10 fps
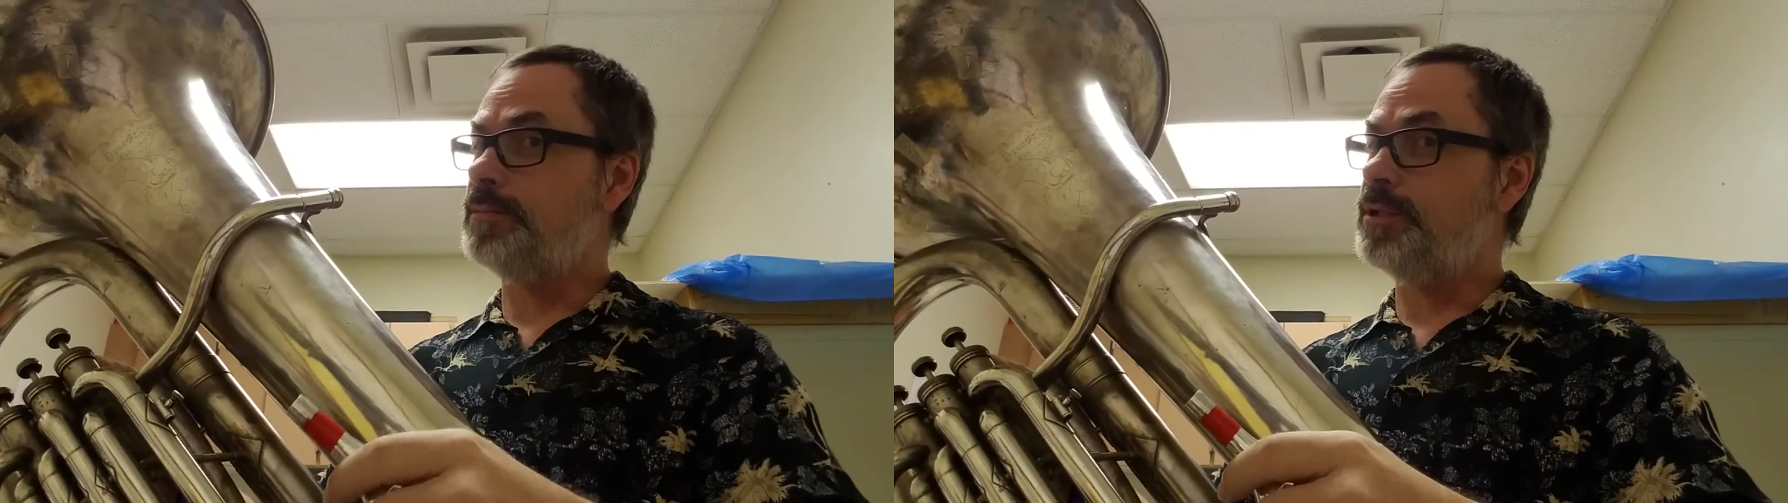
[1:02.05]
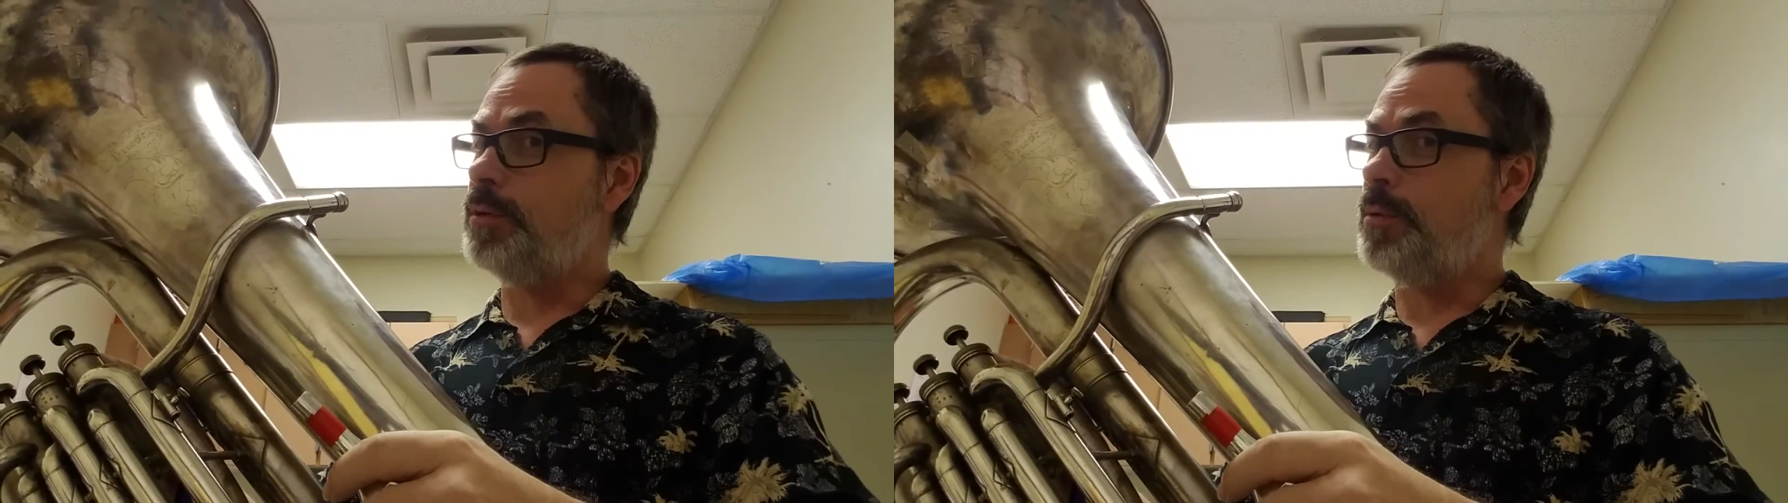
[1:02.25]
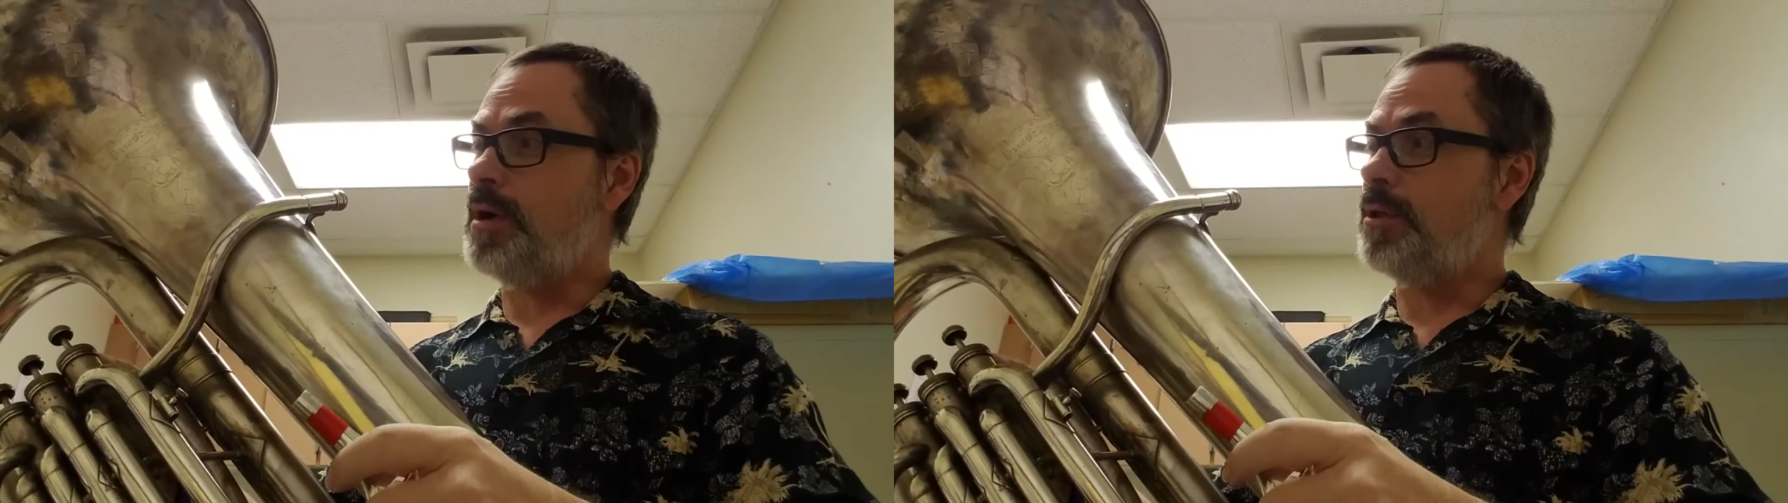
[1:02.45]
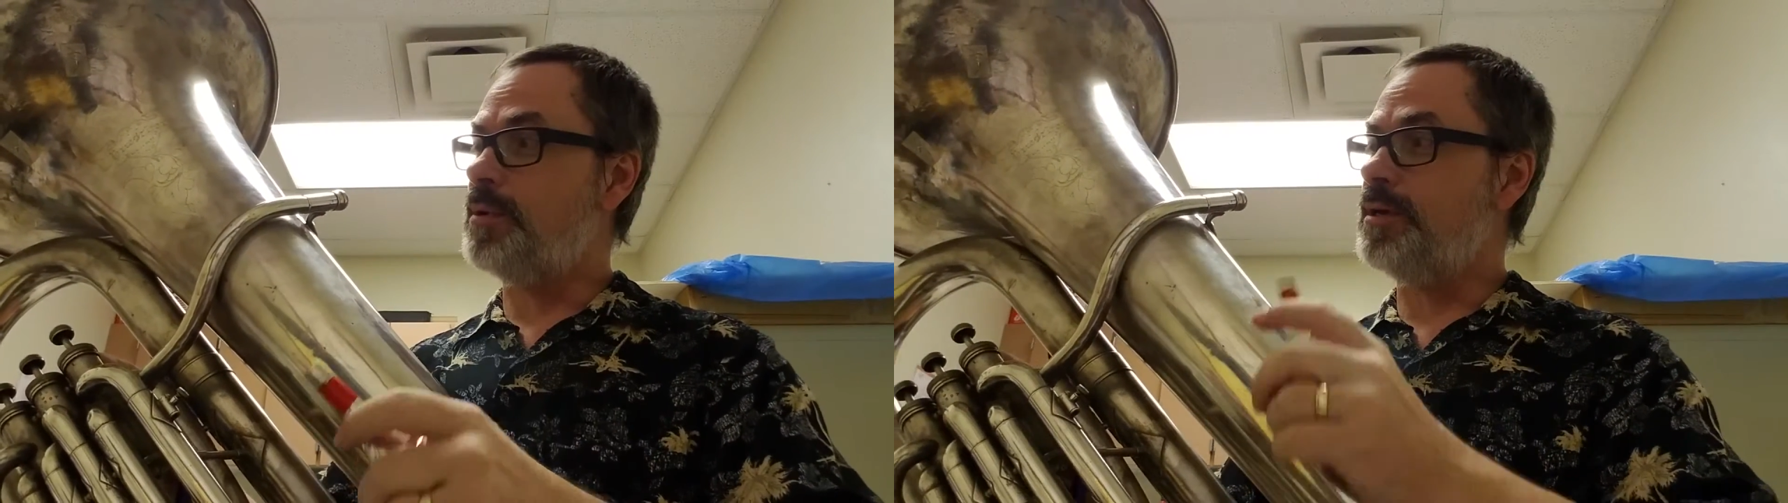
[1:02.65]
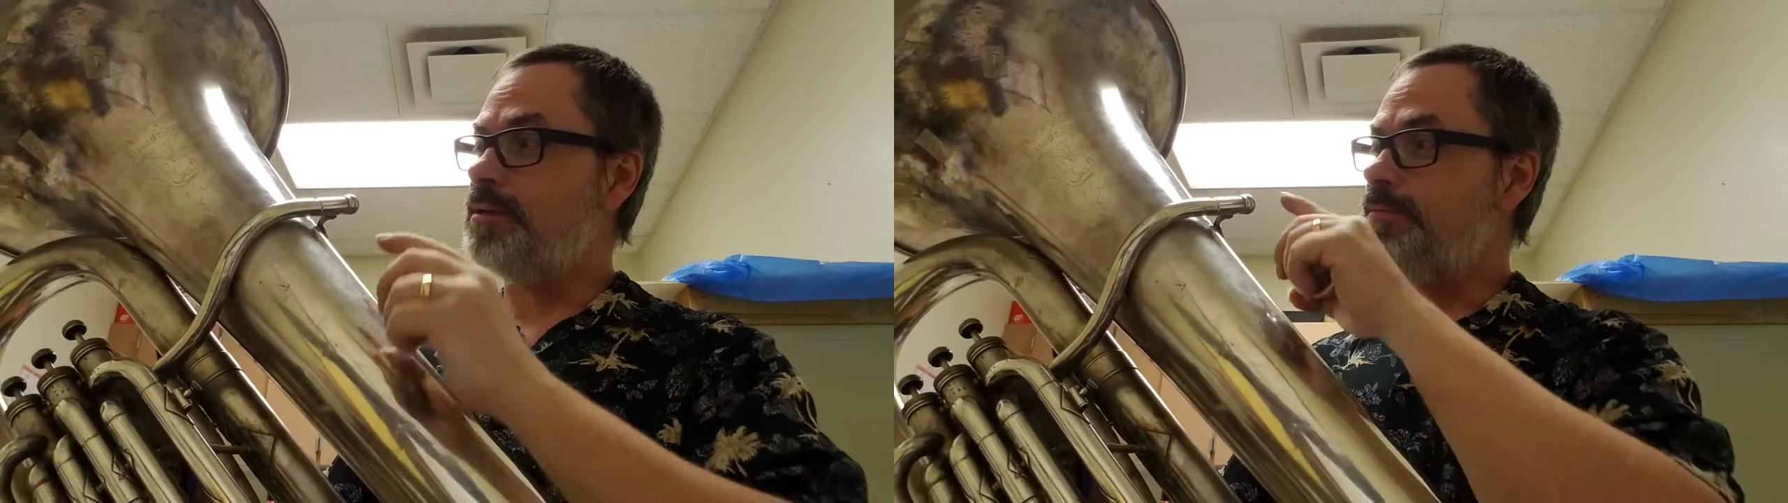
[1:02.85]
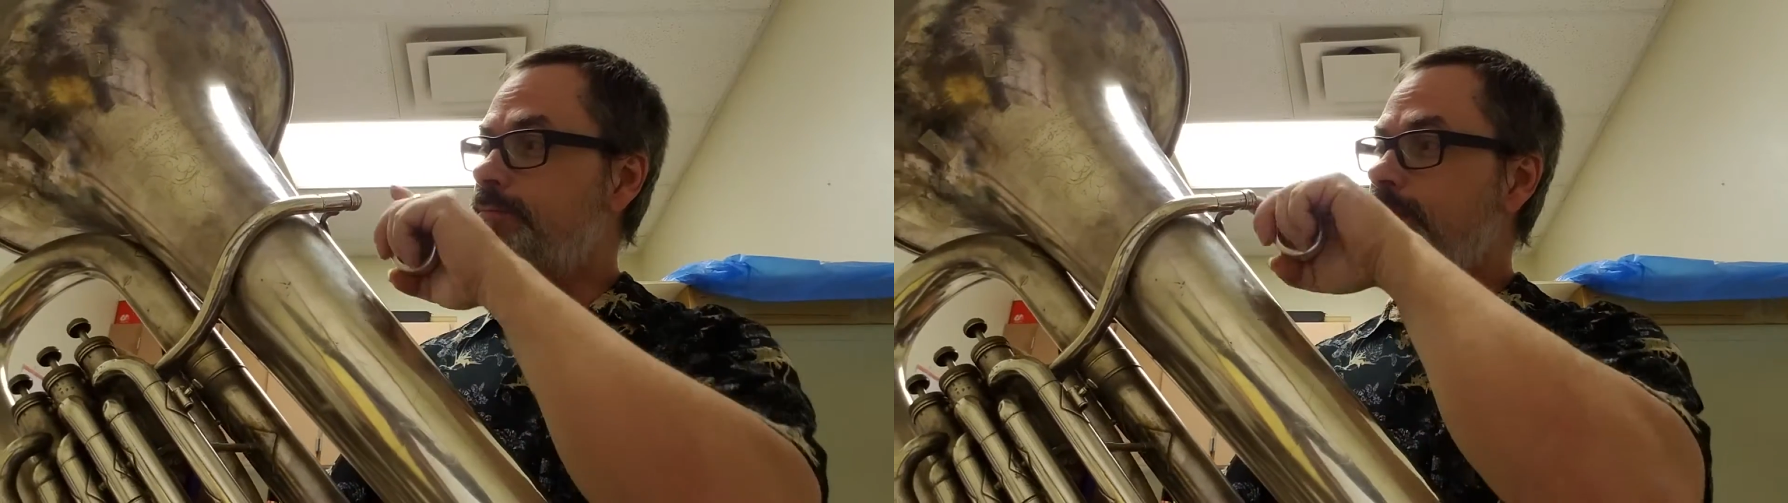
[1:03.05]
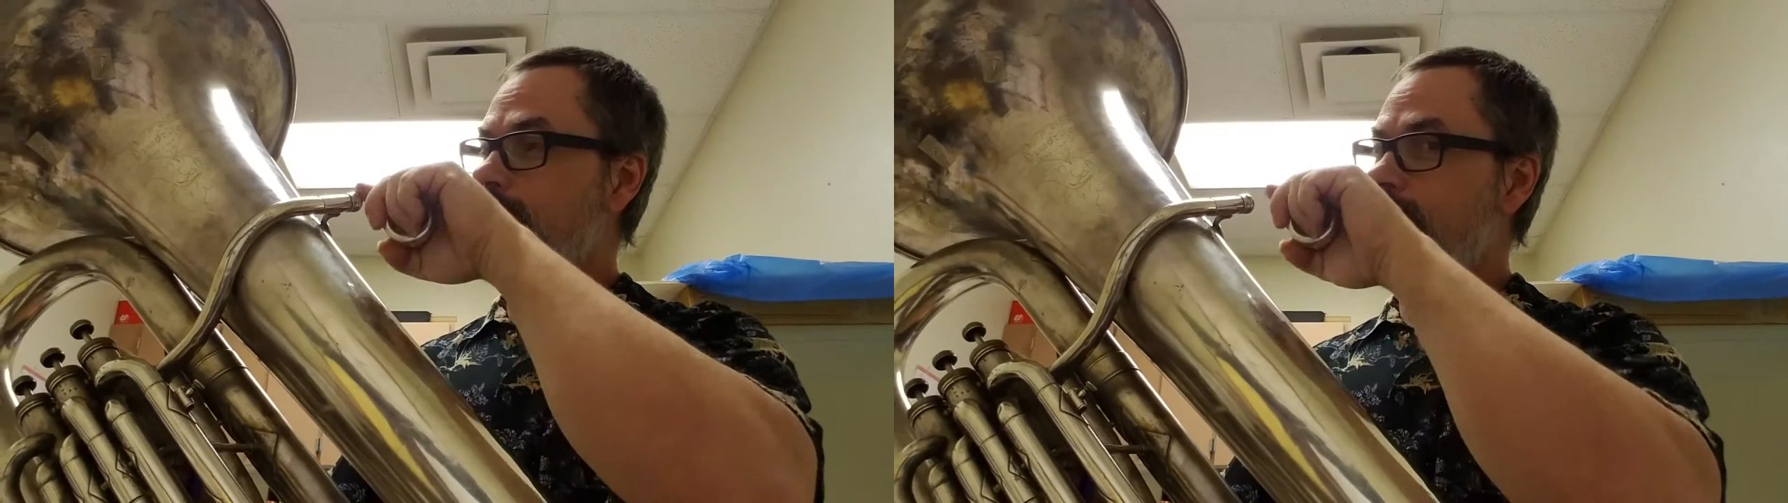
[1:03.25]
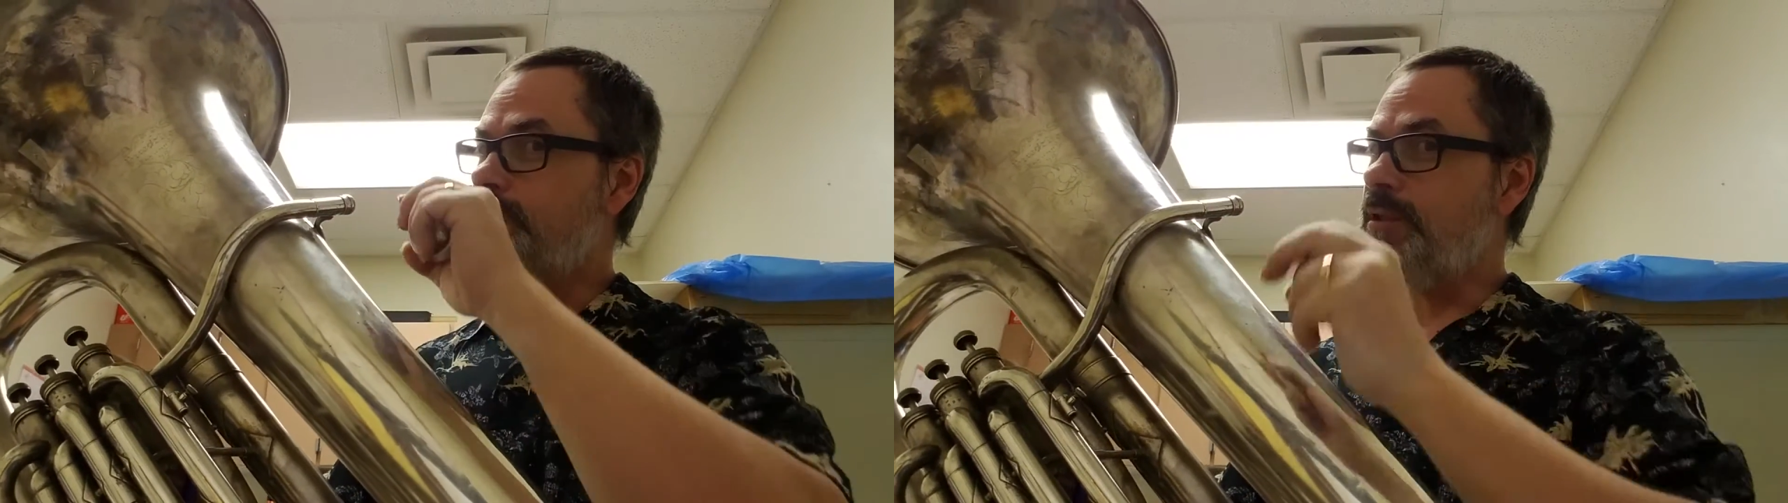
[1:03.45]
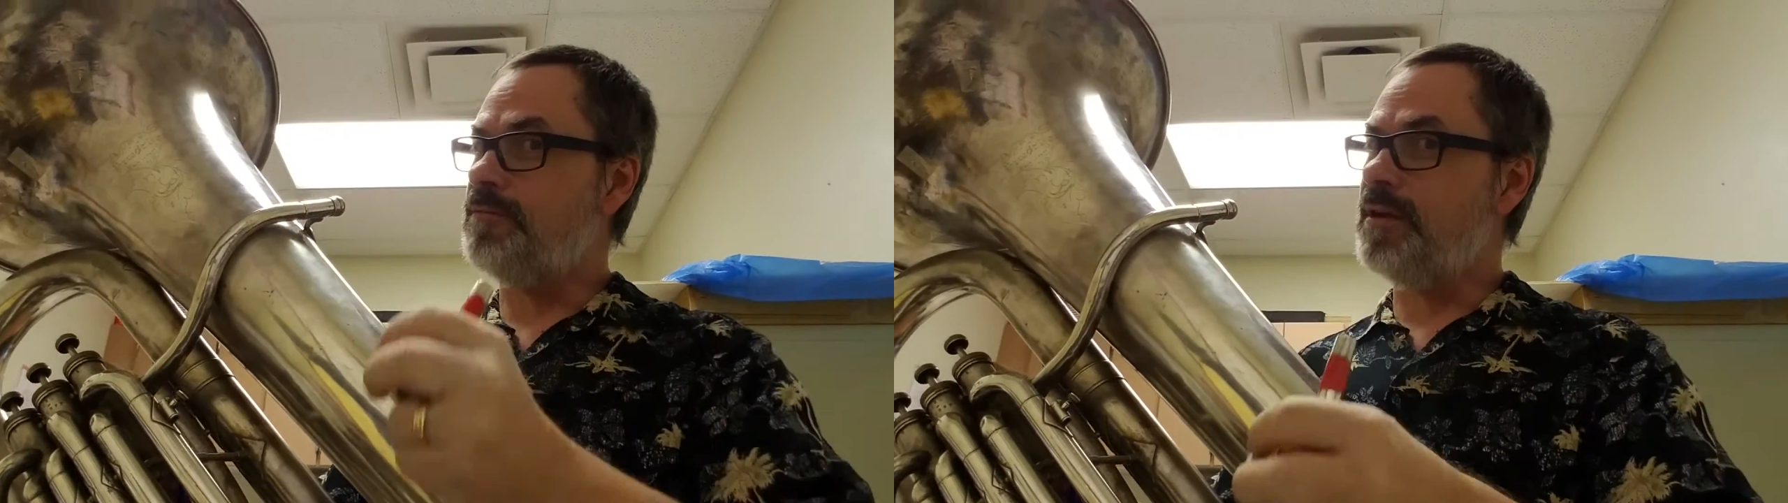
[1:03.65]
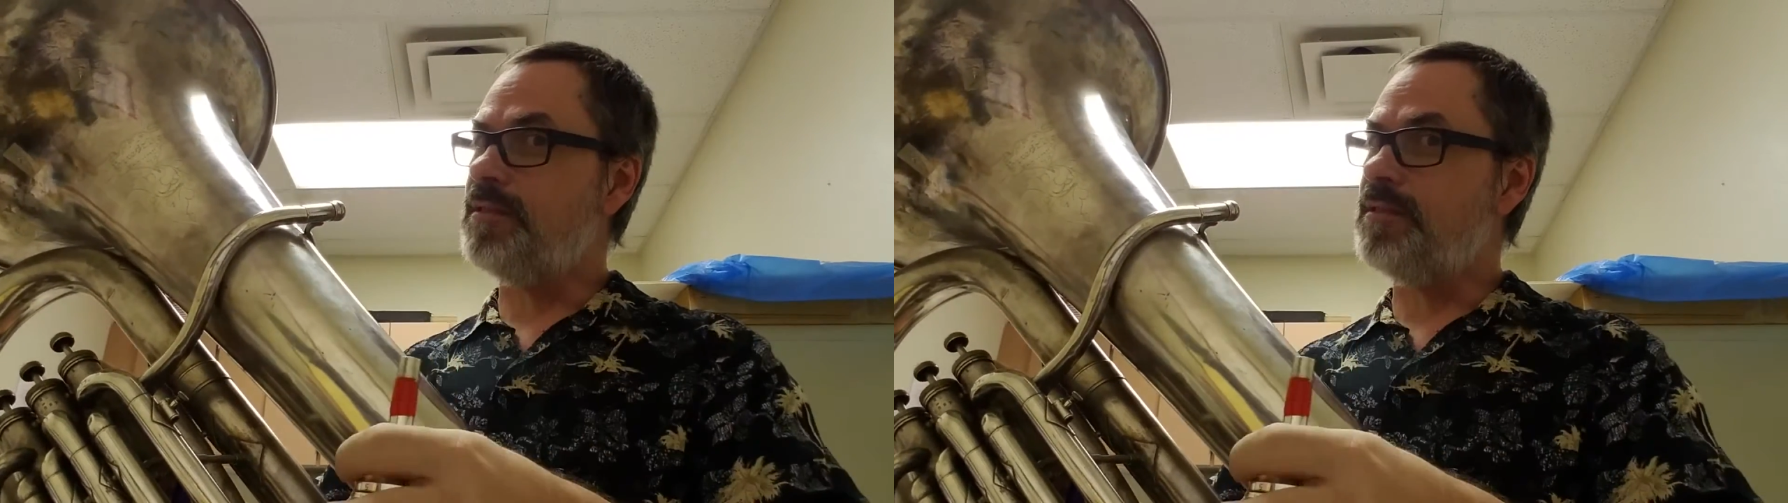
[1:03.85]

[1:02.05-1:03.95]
tuba mouthpiece doesn't really fit